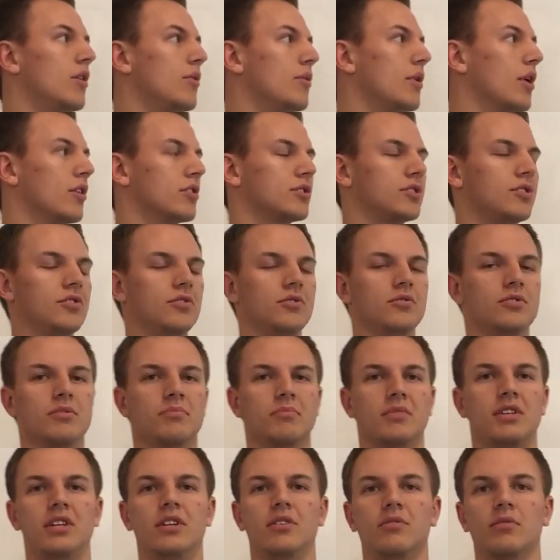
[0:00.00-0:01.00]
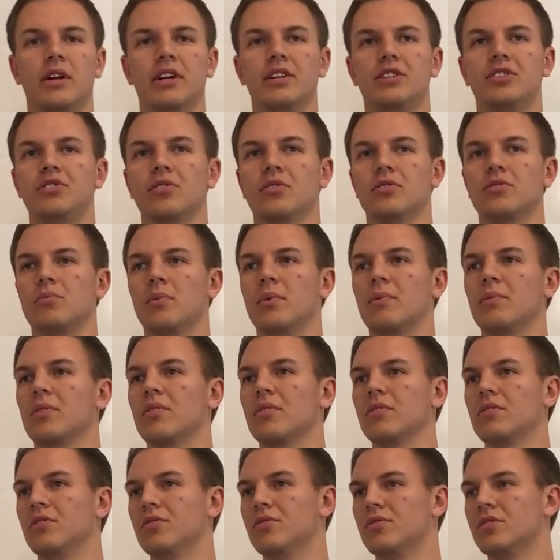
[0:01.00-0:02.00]
We also use some key ratios when
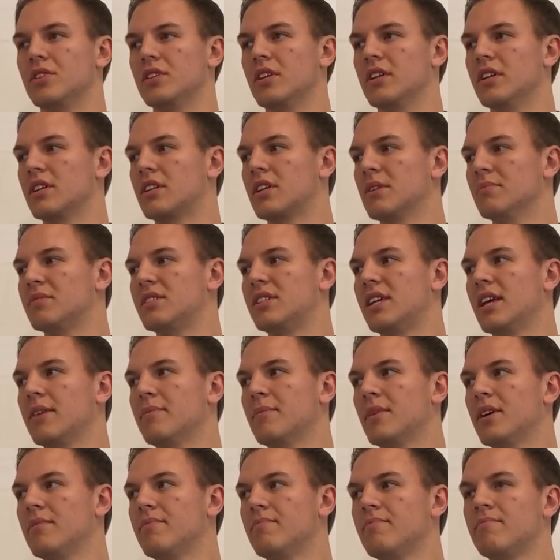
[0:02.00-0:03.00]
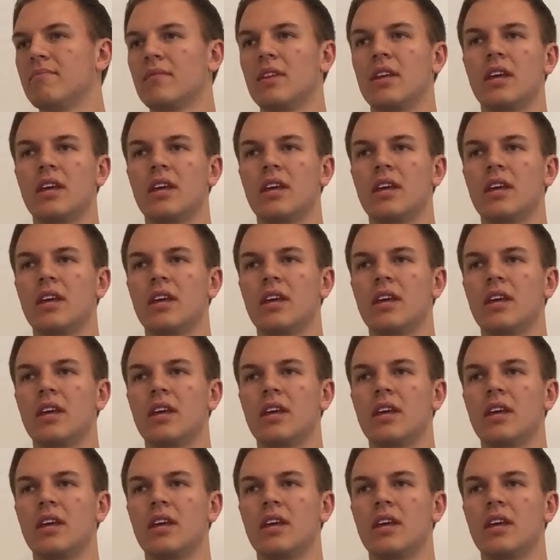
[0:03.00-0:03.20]
we're using the income statement,